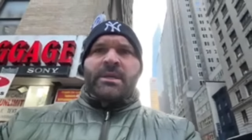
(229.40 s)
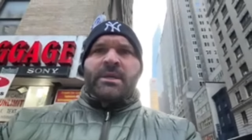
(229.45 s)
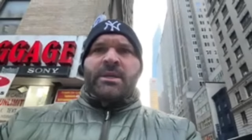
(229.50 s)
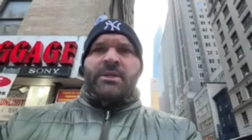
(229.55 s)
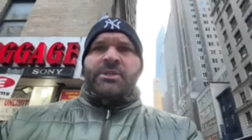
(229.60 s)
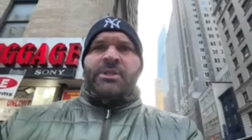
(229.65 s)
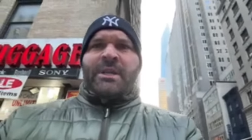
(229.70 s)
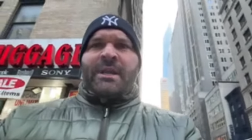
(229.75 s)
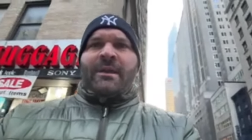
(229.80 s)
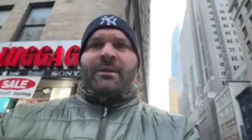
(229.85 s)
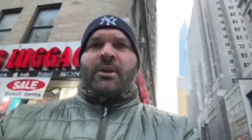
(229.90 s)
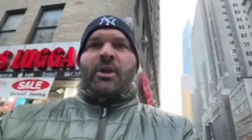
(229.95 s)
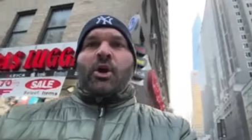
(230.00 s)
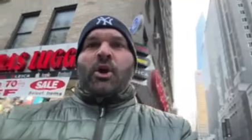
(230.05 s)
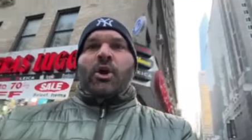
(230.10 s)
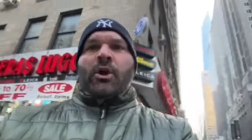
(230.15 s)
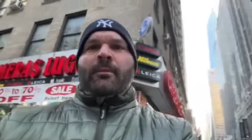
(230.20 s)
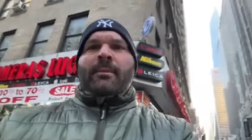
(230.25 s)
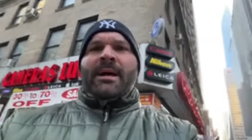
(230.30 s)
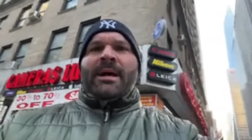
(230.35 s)
Check out
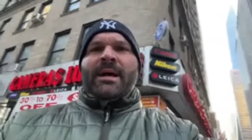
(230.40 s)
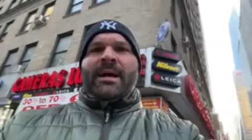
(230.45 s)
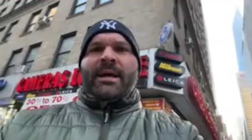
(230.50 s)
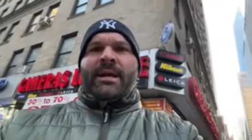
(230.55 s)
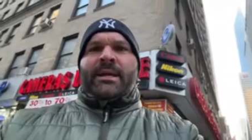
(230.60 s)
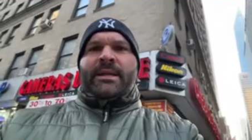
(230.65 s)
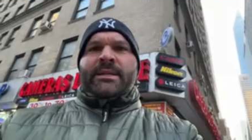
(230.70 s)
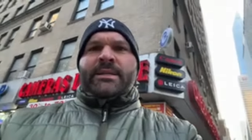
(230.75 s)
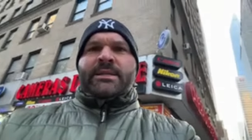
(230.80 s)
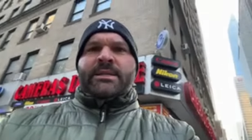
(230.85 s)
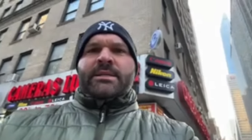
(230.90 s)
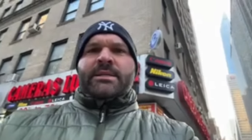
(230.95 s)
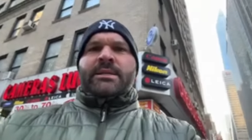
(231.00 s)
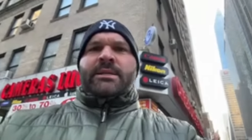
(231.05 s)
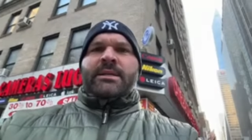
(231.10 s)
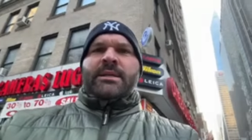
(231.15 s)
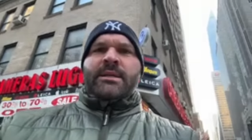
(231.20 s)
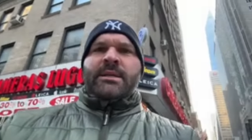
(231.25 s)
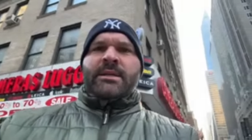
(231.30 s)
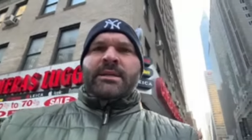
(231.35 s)

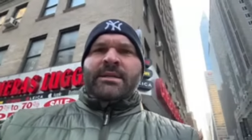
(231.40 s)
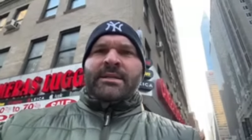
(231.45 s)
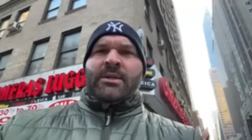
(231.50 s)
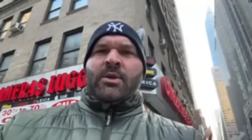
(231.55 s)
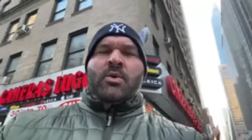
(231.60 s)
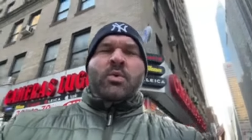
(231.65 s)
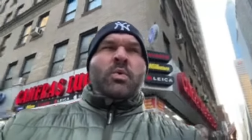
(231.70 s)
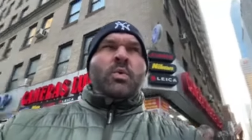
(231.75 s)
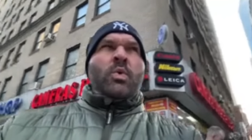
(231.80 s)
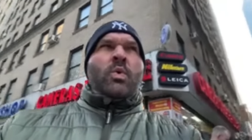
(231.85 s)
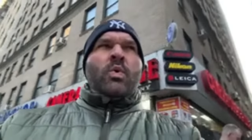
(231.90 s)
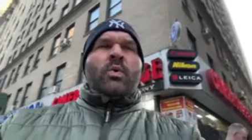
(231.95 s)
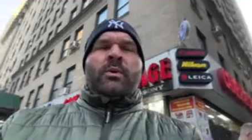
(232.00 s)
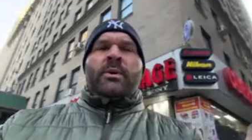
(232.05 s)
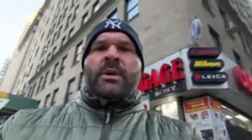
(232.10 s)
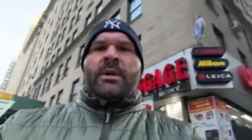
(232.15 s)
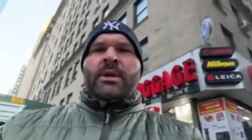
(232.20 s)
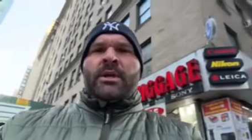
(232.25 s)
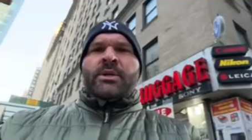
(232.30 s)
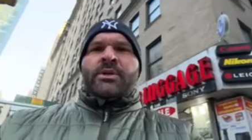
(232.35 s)
Carmine.
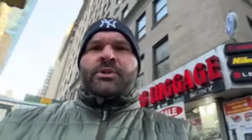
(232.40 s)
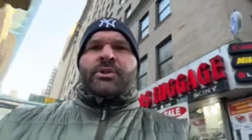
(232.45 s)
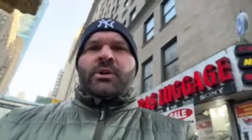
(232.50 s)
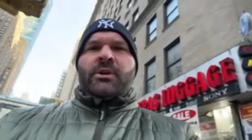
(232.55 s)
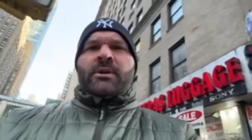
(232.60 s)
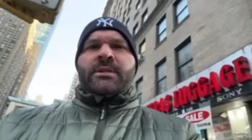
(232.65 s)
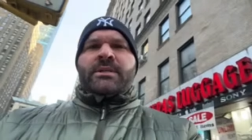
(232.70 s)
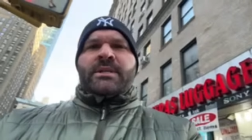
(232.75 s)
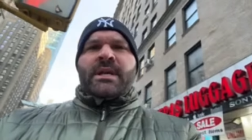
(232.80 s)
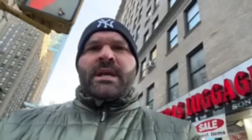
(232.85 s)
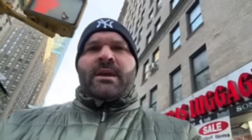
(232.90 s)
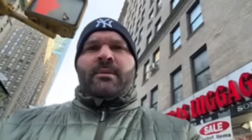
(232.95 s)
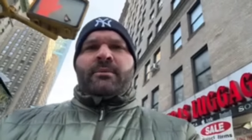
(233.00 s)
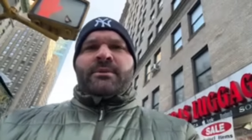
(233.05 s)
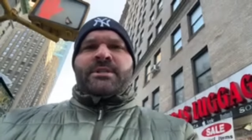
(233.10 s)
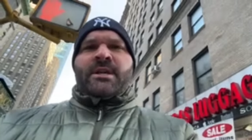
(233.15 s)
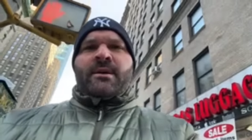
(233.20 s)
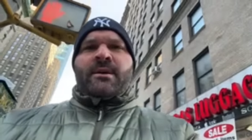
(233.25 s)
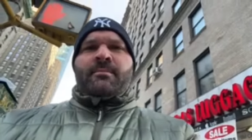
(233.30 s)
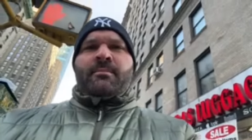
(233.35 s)
Strong side, what's
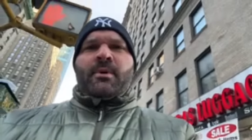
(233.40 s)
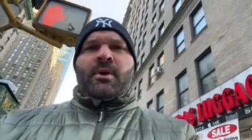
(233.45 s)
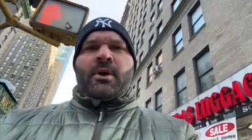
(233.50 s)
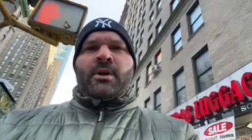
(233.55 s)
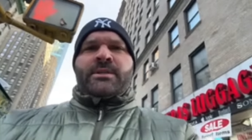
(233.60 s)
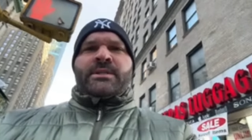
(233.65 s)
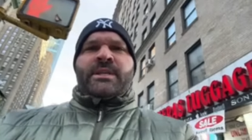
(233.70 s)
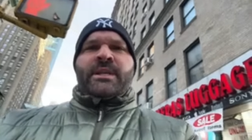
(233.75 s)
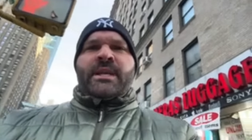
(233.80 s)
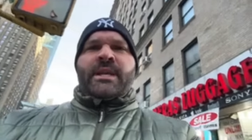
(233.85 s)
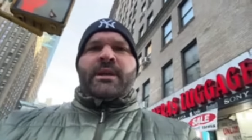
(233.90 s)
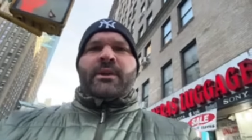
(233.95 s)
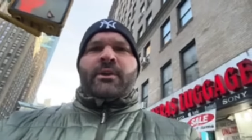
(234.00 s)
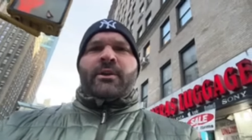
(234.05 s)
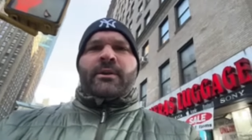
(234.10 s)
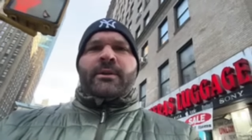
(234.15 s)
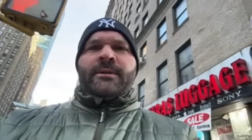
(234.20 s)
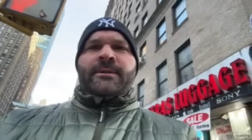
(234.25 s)
up? Austin Kidder.